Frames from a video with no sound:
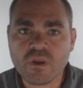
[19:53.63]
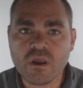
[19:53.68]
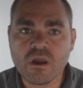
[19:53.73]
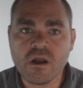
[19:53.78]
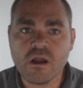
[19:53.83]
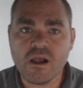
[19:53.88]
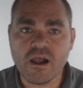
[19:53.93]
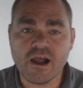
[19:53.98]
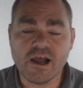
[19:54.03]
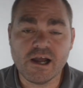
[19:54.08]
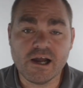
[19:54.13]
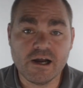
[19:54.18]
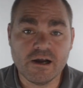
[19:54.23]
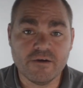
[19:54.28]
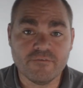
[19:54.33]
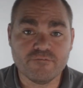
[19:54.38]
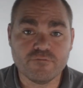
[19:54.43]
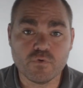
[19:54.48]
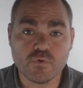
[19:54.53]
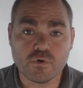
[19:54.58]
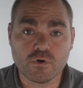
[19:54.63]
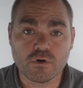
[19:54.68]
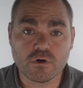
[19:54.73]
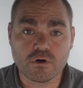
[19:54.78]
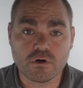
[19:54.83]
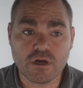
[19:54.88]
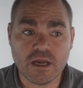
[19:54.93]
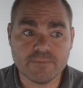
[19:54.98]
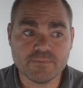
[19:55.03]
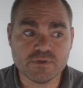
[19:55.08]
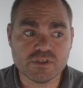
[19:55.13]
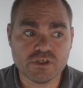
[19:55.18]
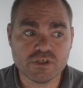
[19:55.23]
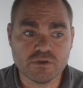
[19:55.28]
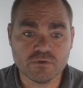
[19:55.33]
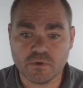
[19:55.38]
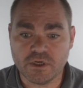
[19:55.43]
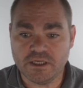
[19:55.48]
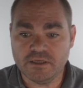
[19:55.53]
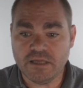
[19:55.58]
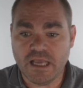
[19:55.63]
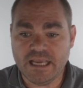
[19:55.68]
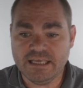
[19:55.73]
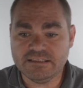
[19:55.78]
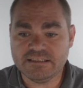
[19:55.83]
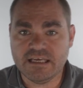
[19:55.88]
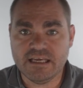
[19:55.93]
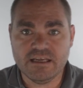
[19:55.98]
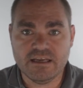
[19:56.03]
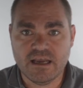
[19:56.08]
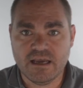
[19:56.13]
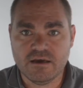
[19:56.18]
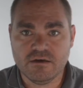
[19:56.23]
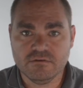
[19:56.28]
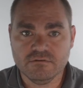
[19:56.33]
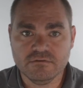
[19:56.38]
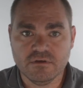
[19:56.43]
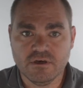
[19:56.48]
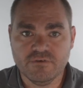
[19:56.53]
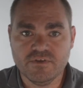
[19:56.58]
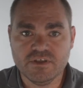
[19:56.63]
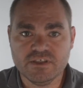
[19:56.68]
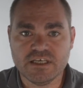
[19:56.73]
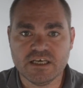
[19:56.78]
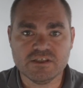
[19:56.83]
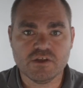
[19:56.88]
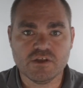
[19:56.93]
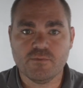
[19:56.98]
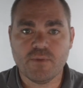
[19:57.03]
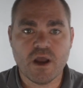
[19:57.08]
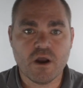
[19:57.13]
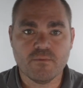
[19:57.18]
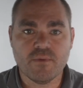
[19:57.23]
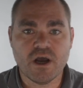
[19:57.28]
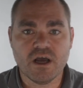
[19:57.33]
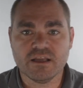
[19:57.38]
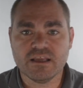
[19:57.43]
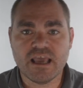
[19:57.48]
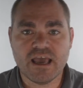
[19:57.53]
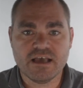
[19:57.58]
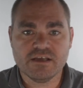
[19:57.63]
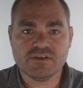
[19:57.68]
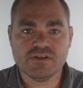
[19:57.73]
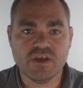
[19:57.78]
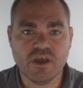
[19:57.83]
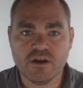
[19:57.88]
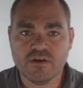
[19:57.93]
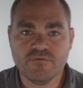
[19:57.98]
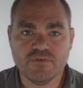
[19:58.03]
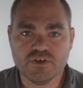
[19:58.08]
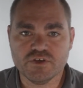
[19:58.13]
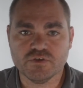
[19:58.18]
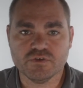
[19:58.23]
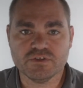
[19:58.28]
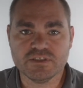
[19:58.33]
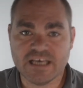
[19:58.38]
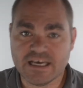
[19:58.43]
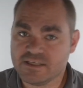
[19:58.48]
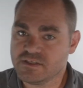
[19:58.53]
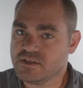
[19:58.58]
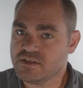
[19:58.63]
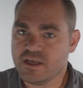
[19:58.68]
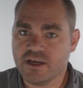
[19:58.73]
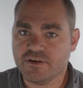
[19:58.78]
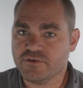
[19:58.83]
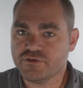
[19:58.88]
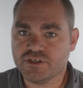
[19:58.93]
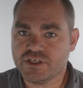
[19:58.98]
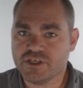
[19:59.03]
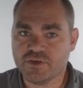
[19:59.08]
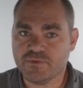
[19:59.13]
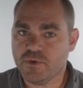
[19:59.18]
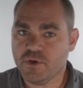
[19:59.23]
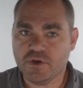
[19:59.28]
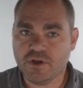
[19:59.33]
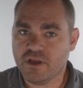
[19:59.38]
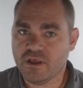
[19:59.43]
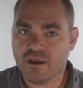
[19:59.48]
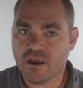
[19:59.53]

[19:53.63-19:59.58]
for episode, 18 now of the Tesla Power Podcast, the unofficial Tesla Energy community.